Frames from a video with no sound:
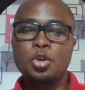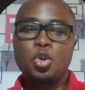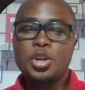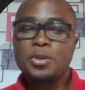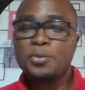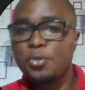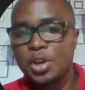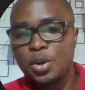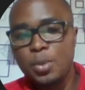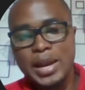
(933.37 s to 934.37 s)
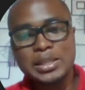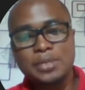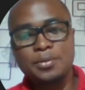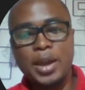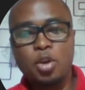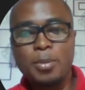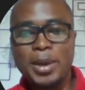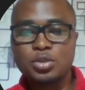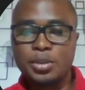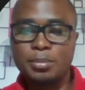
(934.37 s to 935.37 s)
knowing fully well that if I go
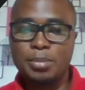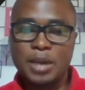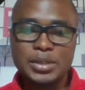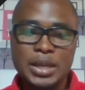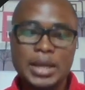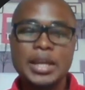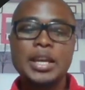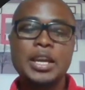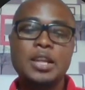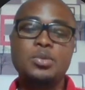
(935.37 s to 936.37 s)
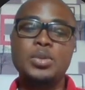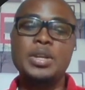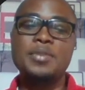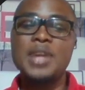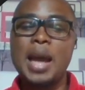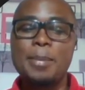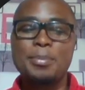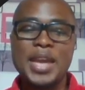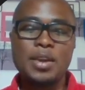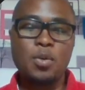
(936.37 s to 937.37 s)
back to the browser, it will definitely
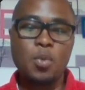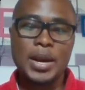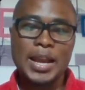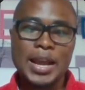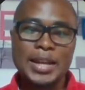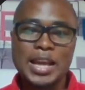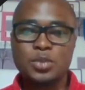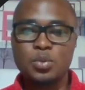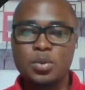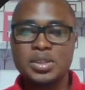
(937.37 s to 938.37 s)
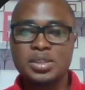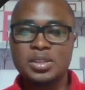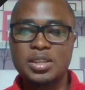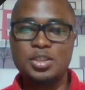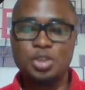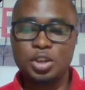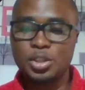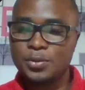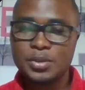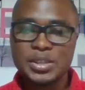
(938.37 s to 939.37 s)
appear in one line. That's what it's
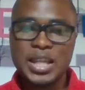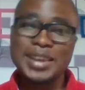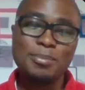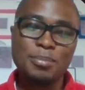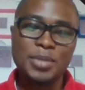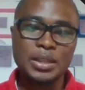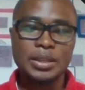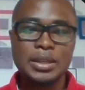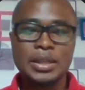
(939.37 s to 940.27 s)
just telling me.